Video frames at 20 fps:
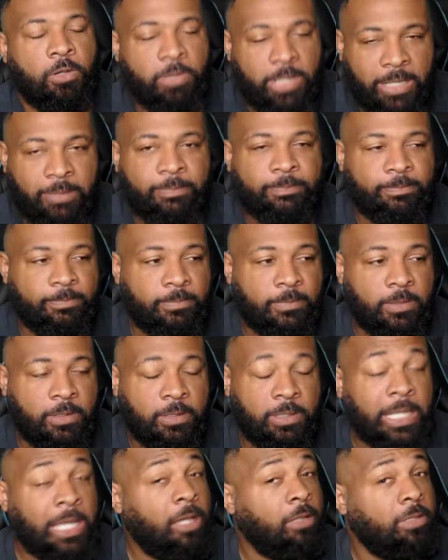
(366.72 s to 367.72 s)
Okay,
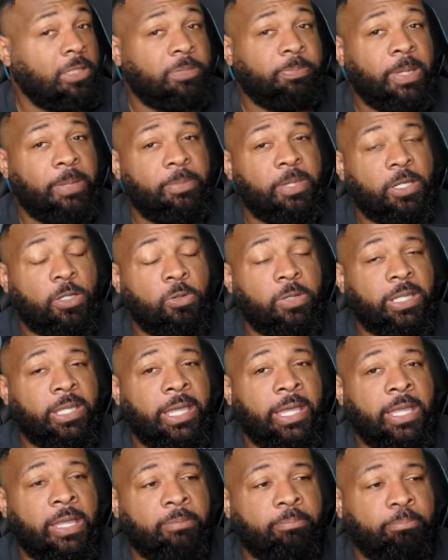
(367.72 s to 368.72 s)
now, this may be a quick
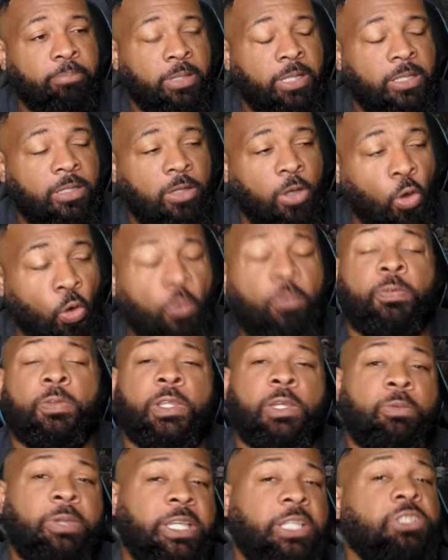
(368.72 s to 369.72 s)
game, but
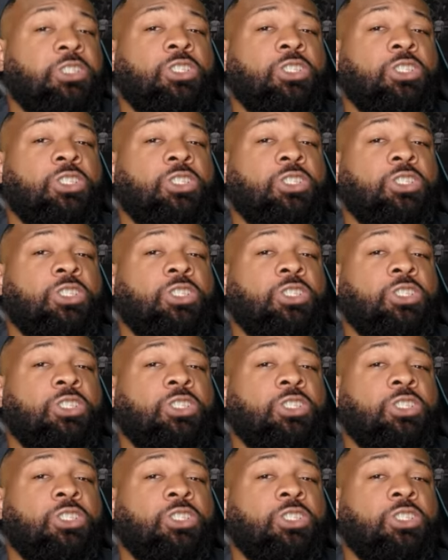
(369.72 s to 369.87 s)
hopefully we